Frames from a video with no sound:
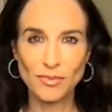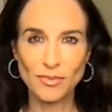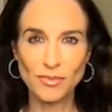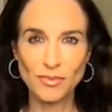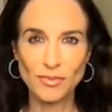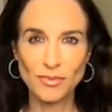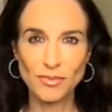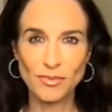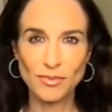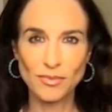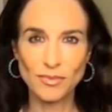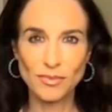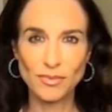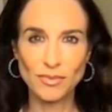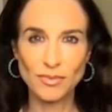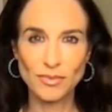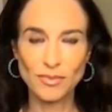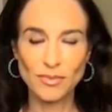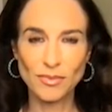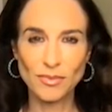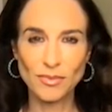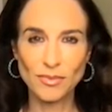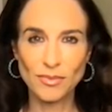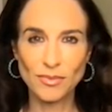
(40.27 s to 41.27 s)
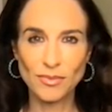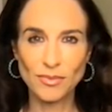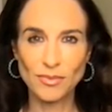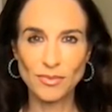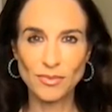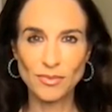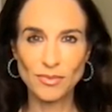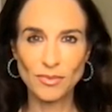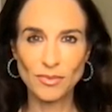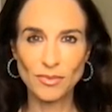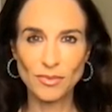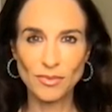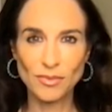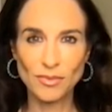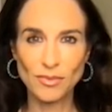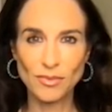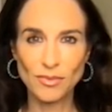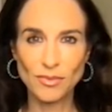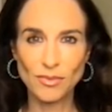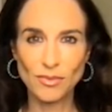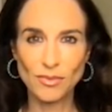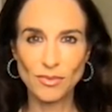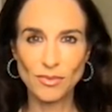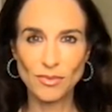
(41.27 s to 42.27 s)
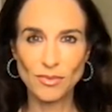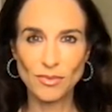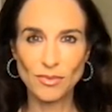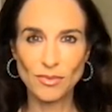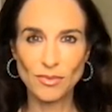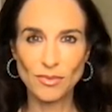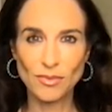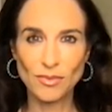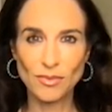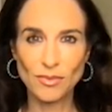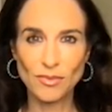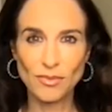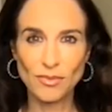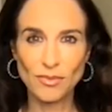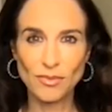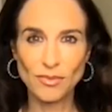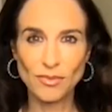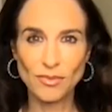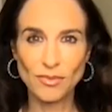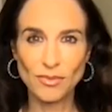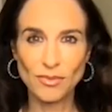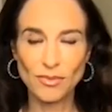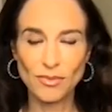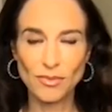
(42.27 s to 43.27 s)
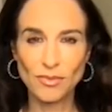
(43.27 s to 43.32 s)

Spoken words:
The person shown says nothing.